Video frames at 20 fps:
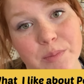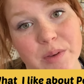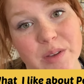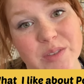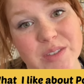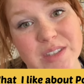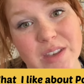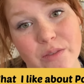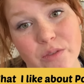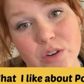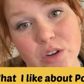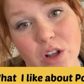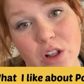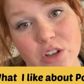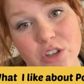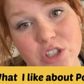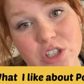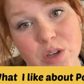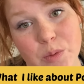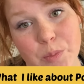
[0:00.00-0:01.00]
but
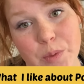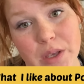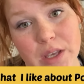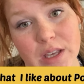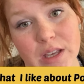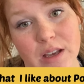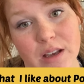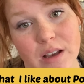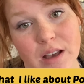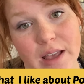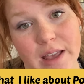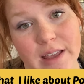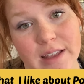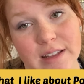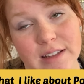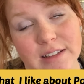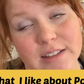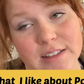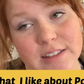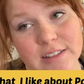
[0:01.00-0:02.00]
$7 shipping,
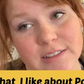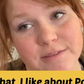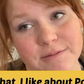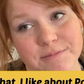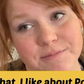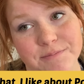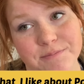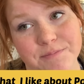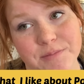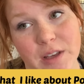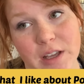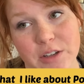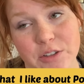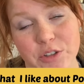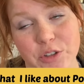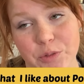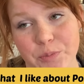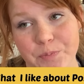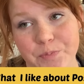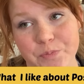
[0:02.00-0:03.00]
and I don't
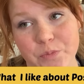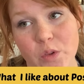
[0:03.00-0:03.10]
know.